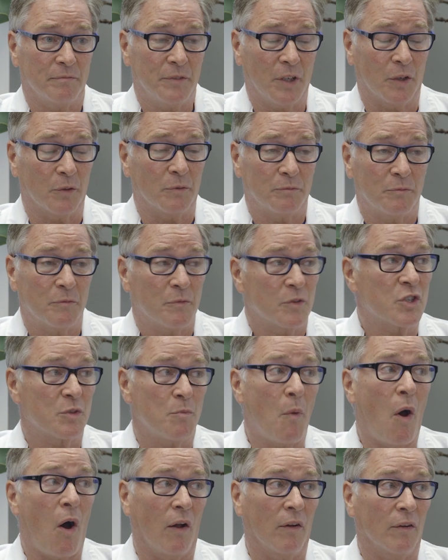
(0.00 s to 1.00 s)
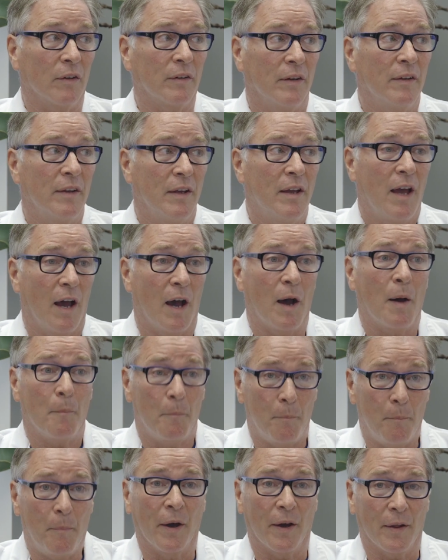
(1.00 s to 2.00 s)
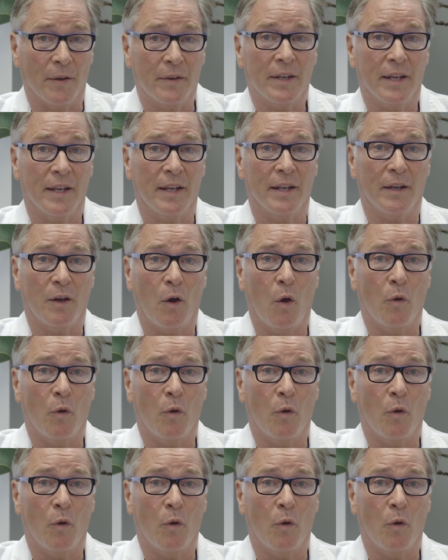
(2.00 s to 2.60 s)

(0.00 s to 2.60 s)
you know, small, uh, but uh,